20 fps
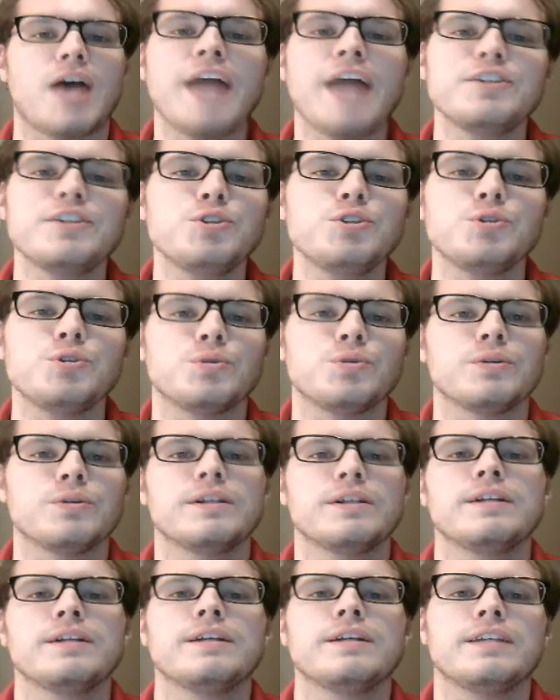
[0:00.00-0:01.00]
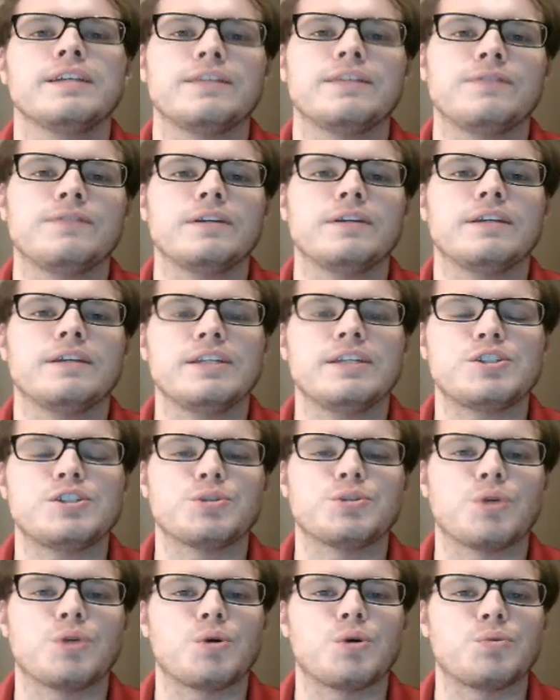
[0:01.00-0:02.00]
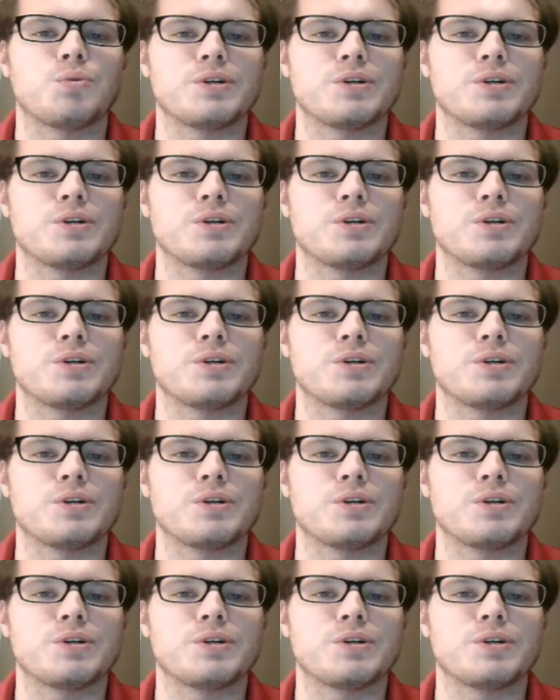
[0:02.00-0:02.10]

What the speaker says: I knew if Ichiro